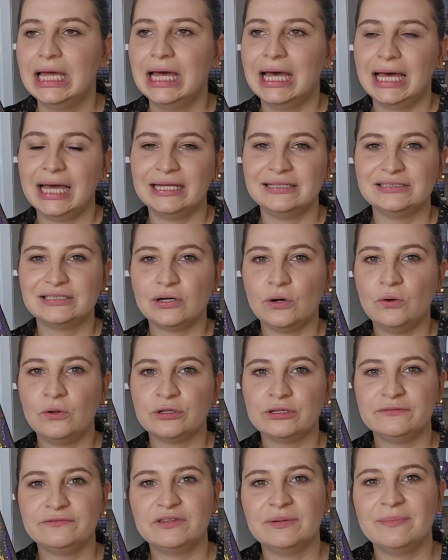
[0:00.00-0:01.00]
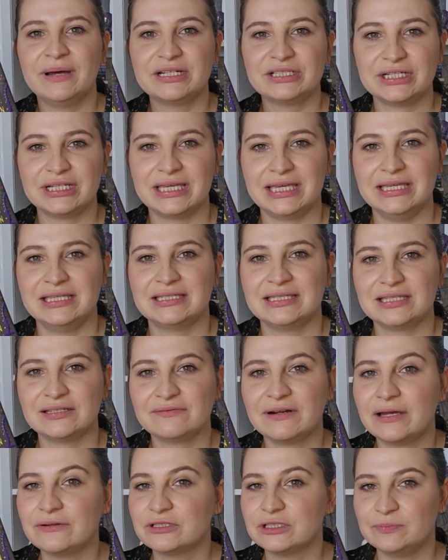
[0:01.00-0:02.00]
and all of the magic is
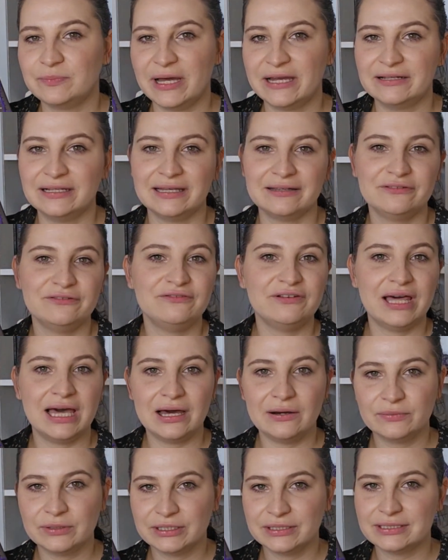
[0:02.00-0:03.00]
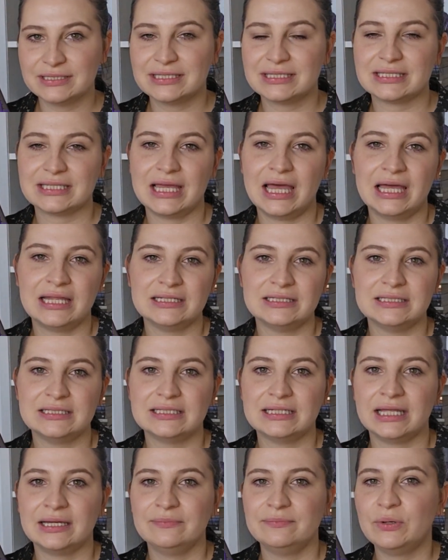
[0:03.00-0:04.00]
surrounded by like flowers and
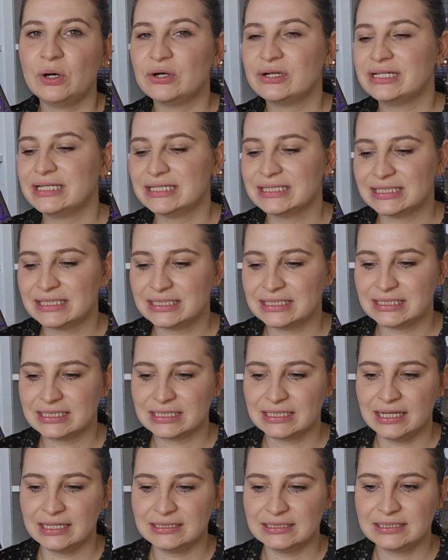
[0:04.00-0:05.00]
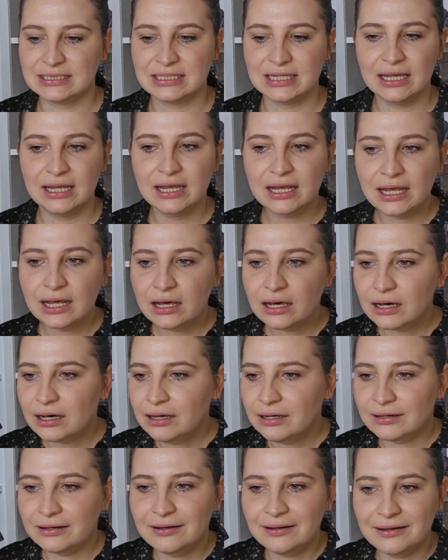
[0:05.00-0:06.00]
like botanists, and
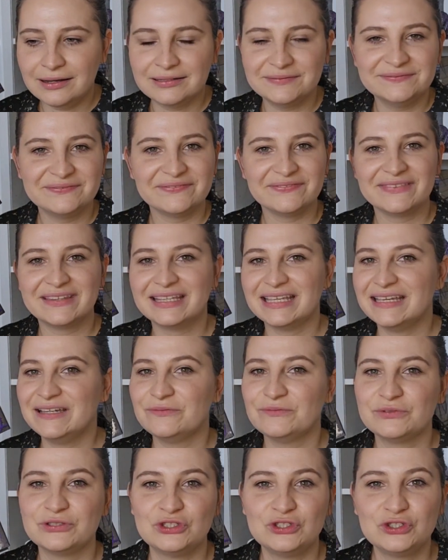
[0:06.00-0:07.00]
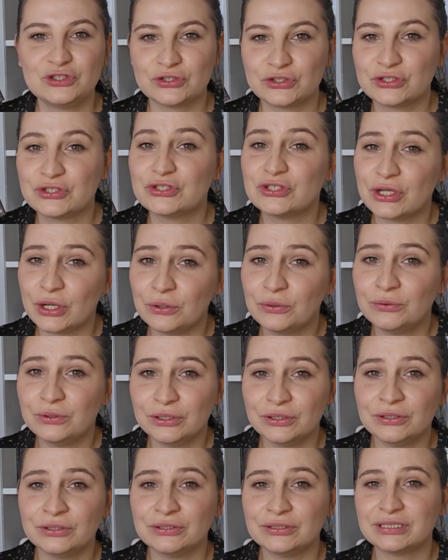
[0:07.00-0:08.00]
it was just so
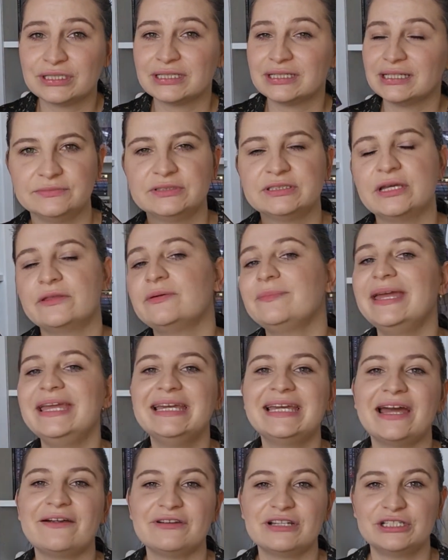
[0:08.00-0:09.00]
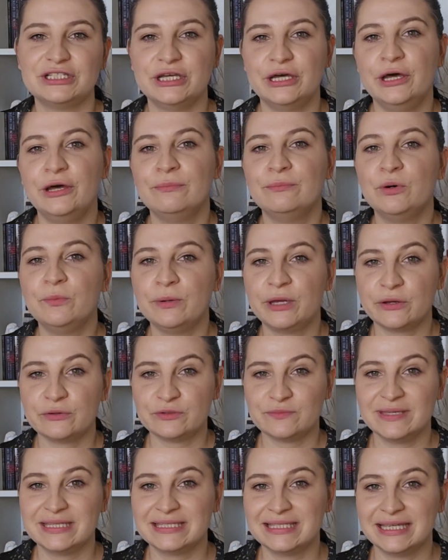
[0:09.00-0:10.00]
good. So the main character, her mum goes
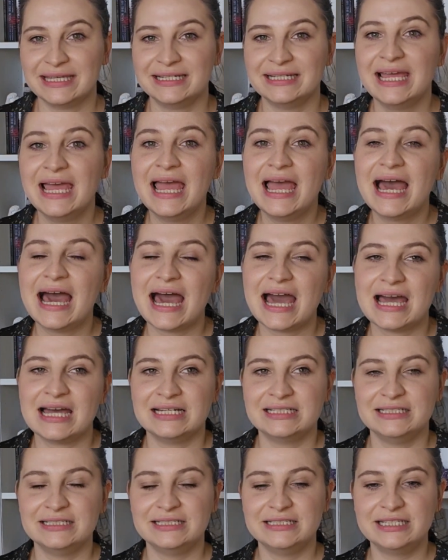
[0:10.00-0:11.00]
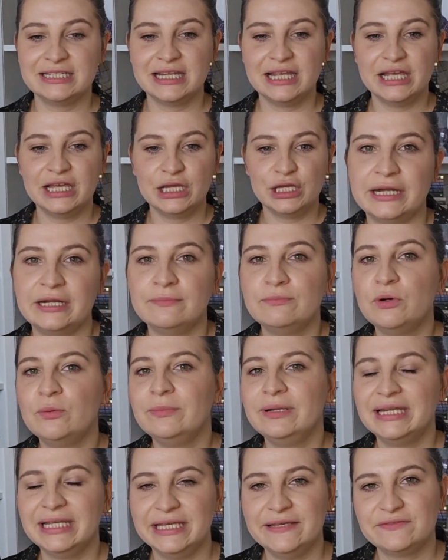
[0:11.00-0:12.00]
missing, and her mum
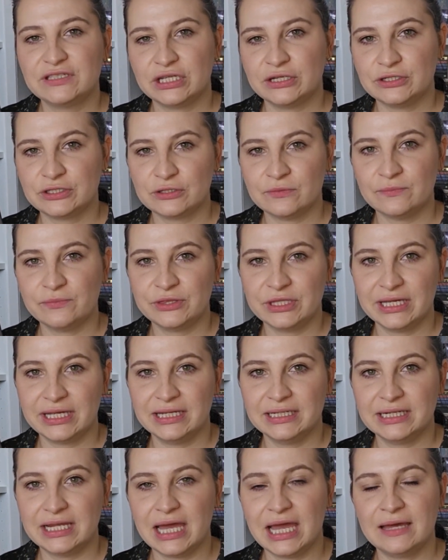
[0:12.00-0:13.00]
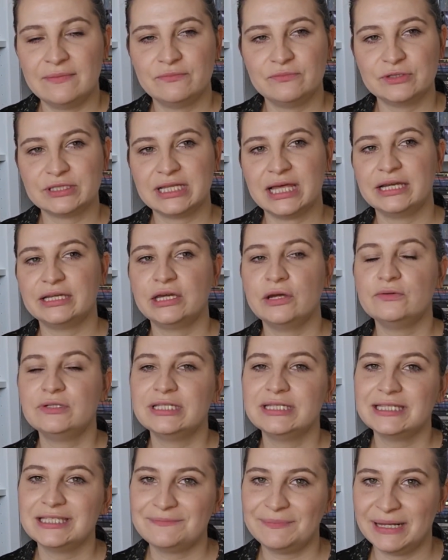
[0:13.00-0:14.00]
leaves her something and was like, go to
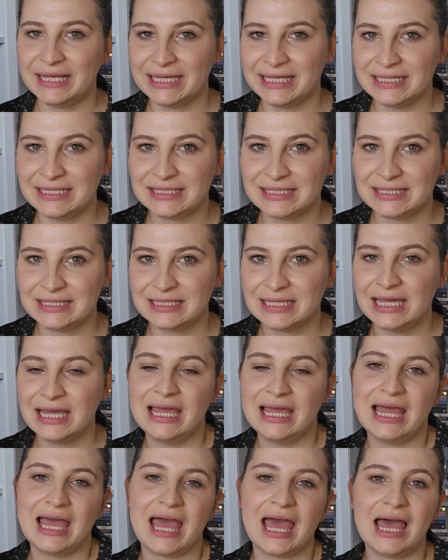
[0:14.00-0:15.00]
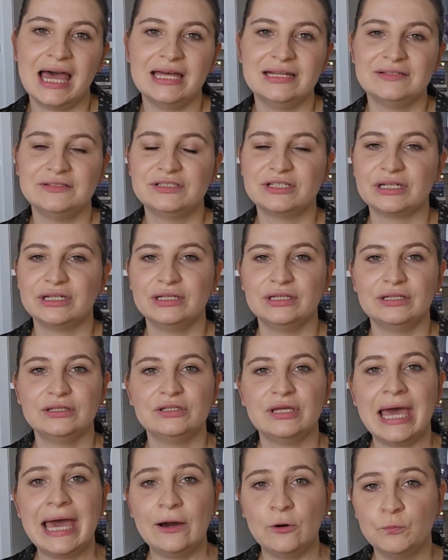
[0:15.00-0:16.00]
this place and
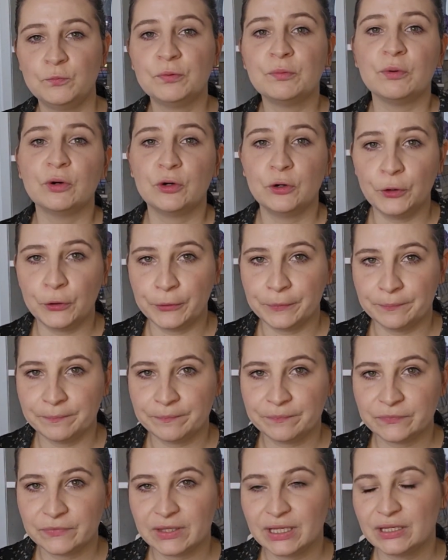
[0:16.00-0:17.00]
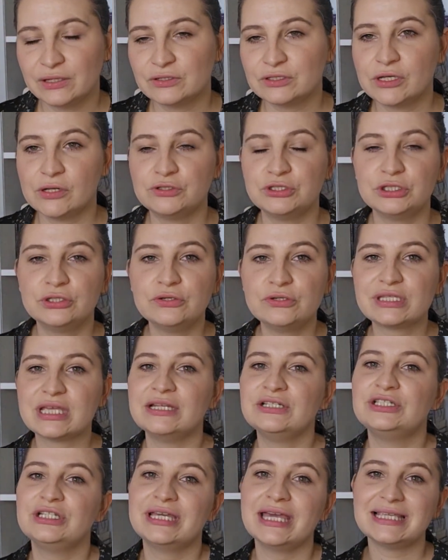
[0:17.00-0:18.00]
help will come. So she goes
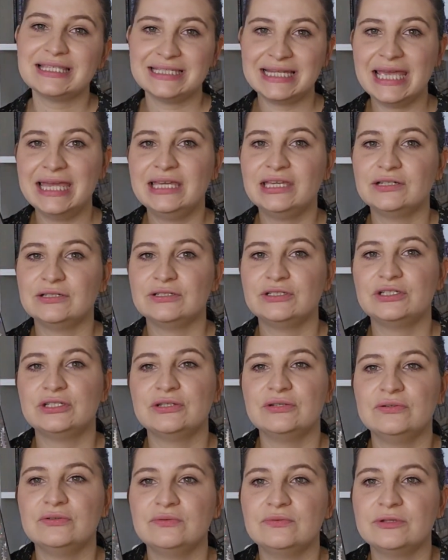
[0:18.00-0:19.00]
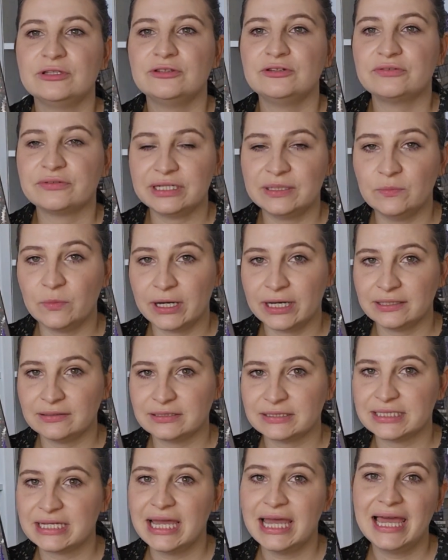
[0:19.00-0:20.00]
and she gets taken to the
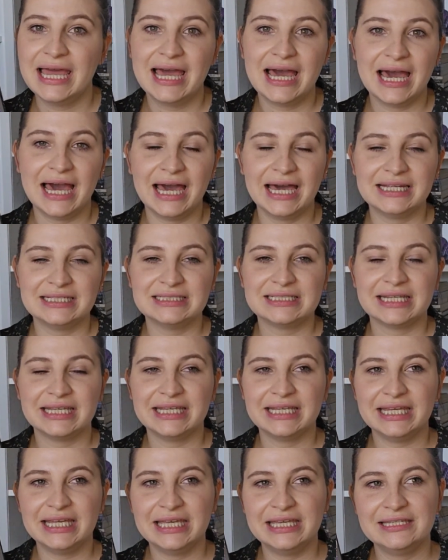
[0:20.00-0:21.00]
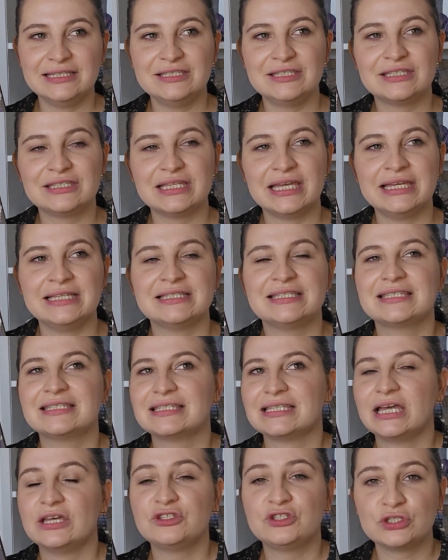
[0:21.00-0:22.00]
Greenwild, and it's
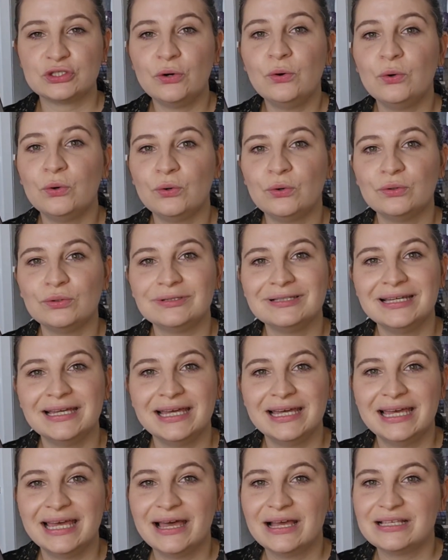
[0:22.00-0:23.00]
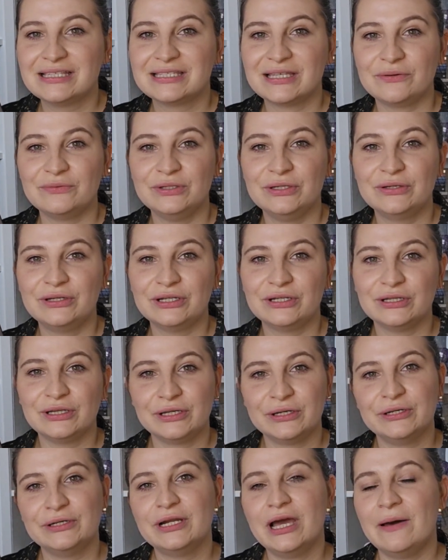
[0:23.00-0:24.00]
a school, so you can
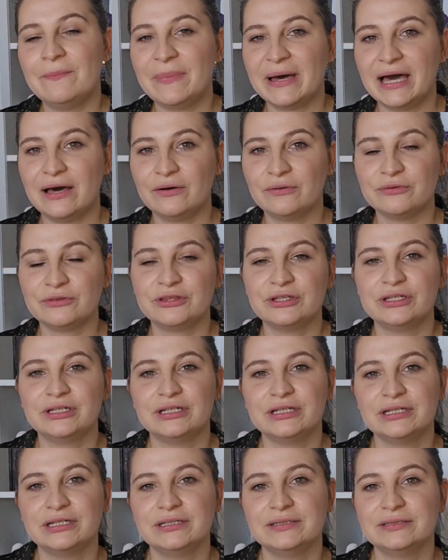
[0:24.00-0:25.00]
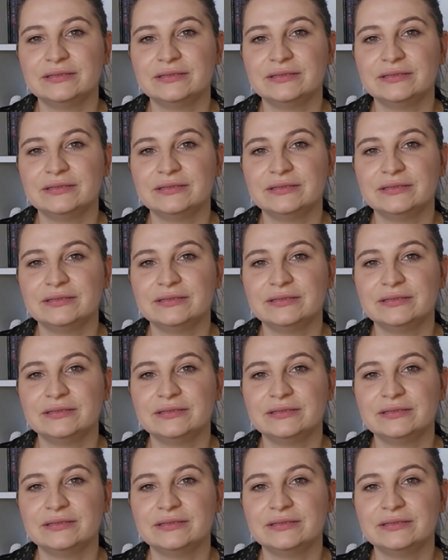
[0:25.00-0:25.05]
learn about the